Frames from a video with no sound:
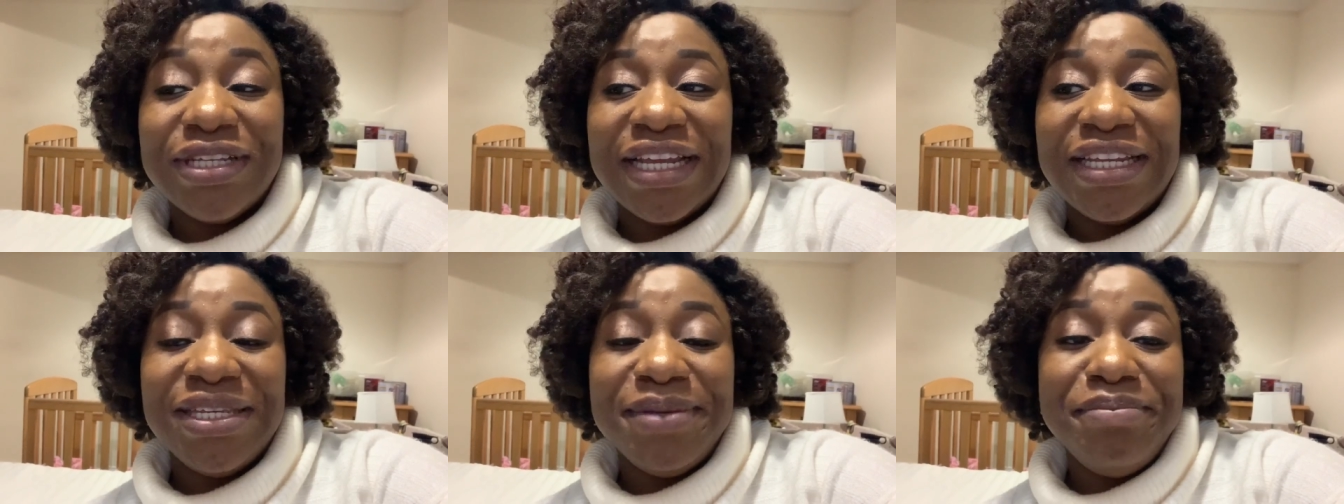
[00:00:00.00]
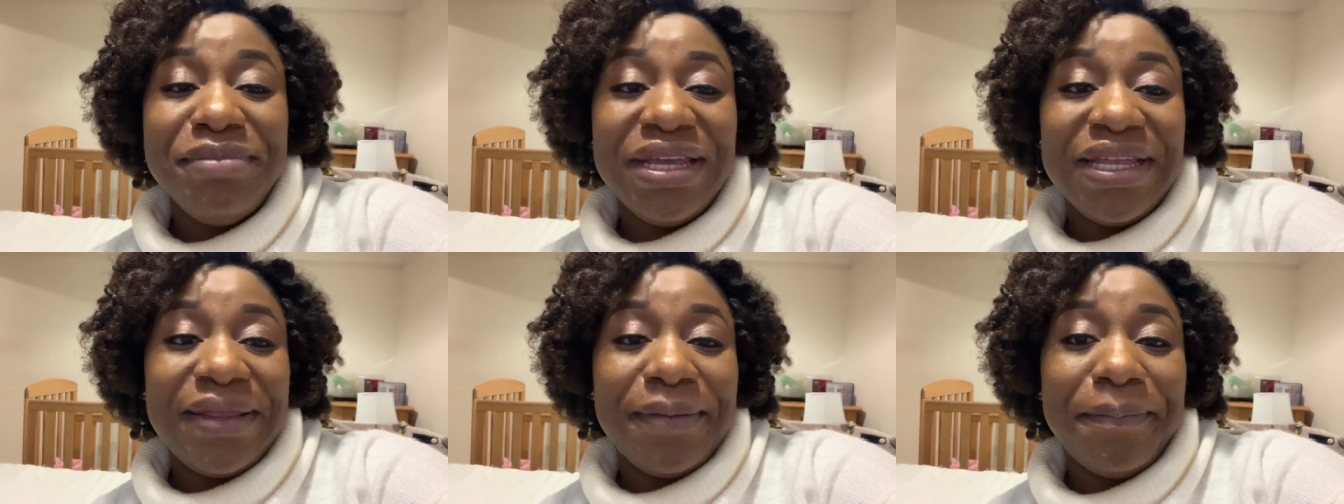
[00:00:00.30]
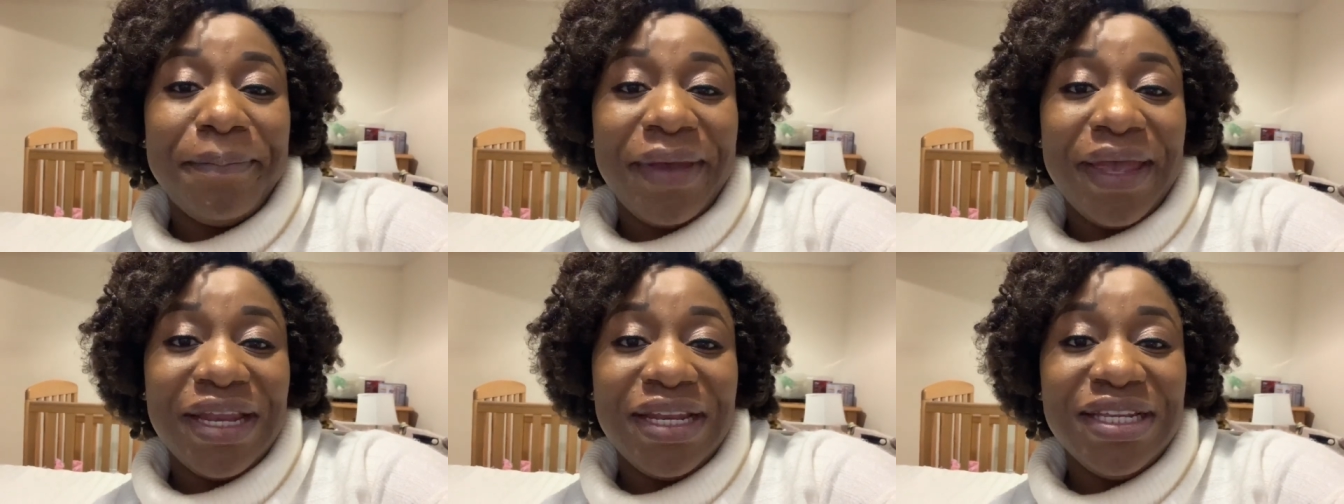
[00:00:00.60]
I didn't make the
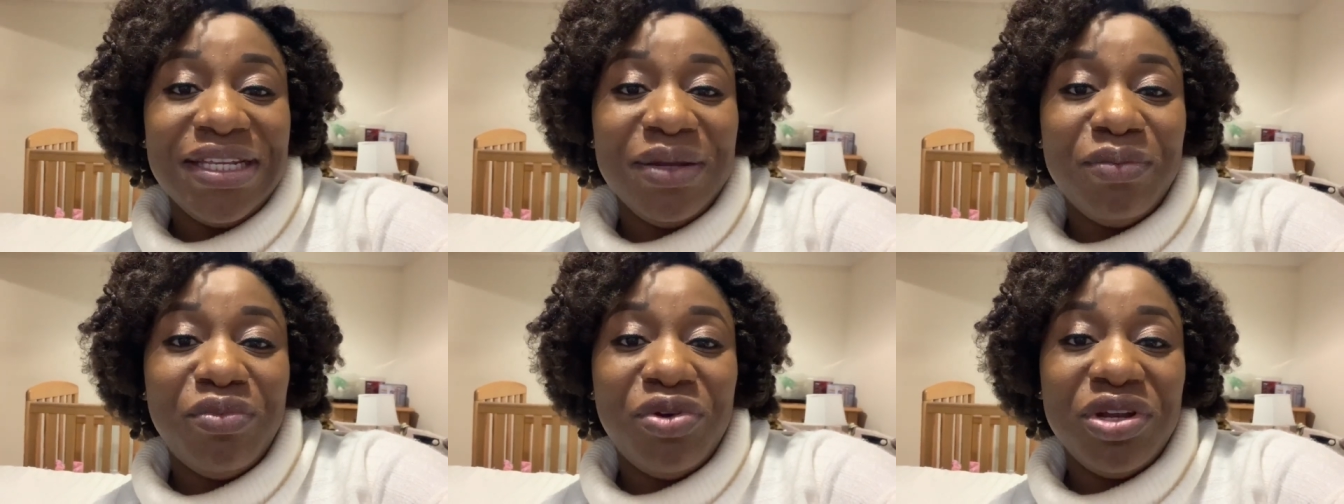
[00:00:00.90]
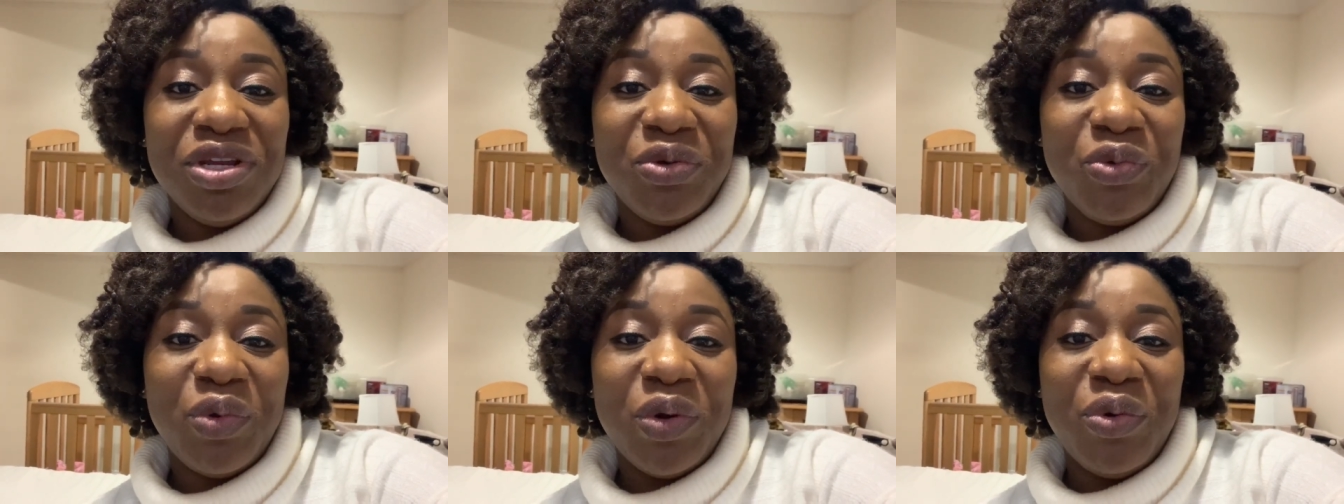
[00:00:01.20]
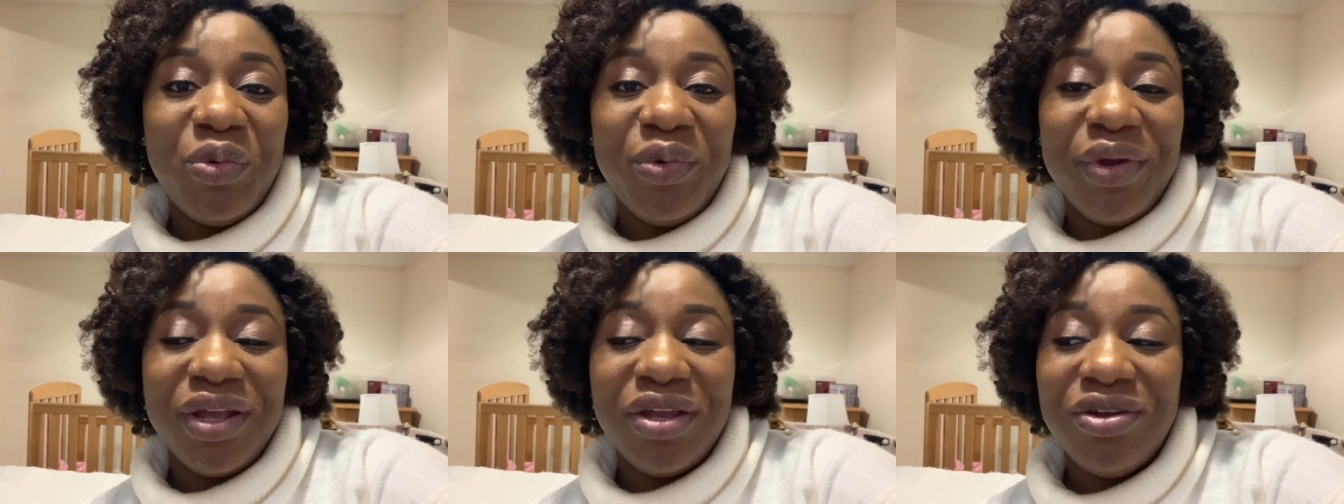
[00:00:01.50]
bed in the morning
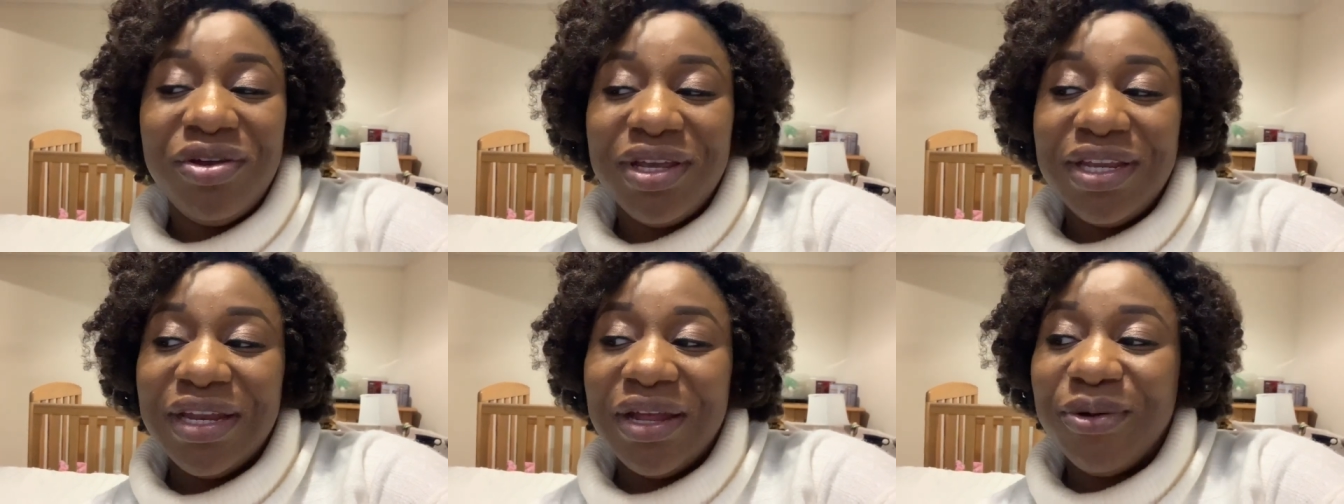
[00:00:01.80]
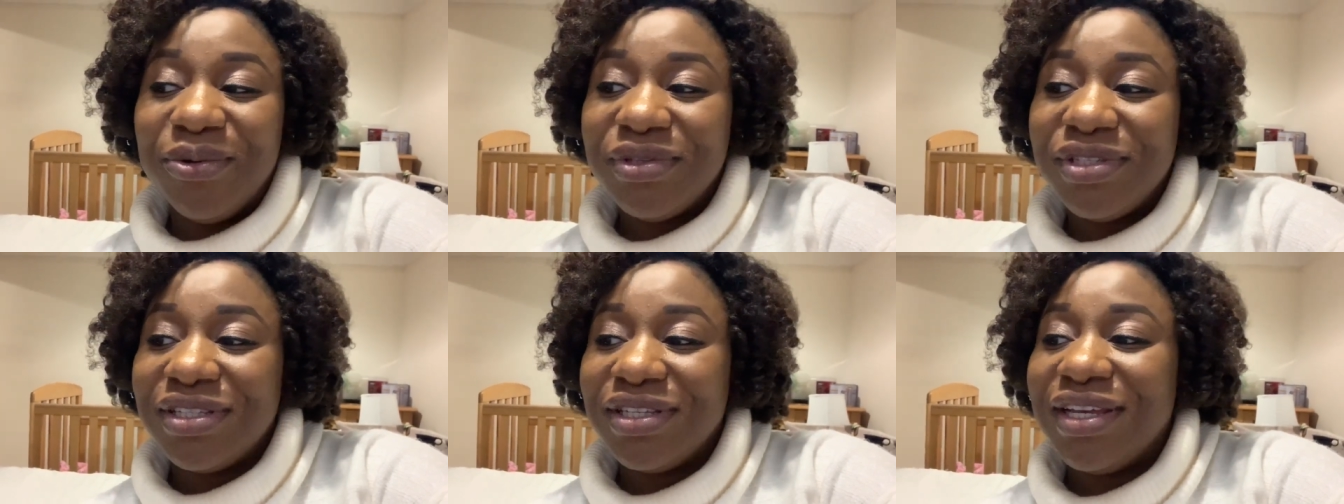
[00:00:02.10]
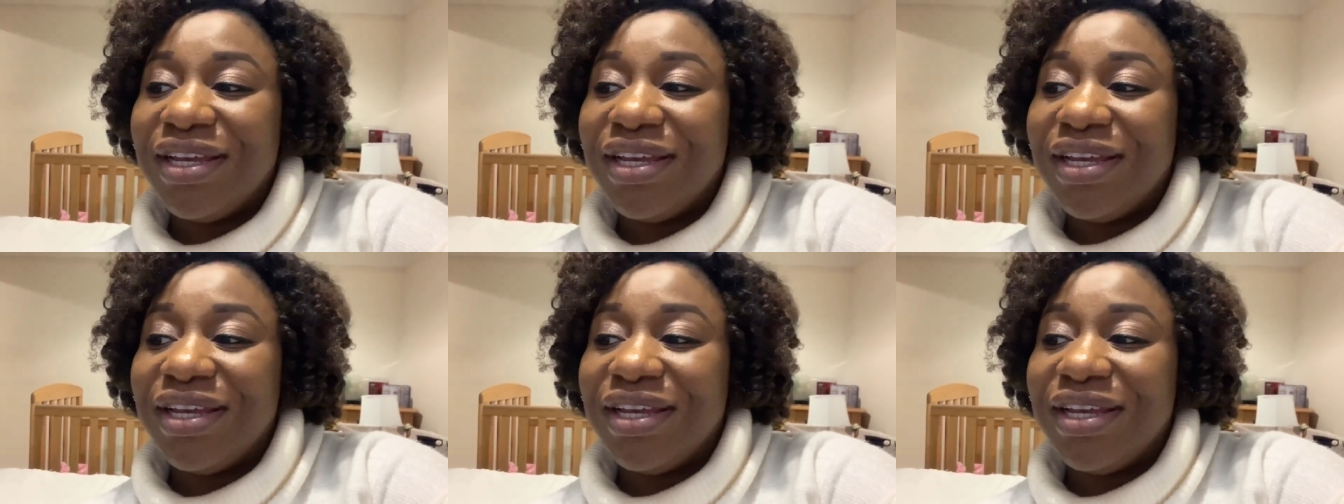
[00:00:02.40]
when we were going out.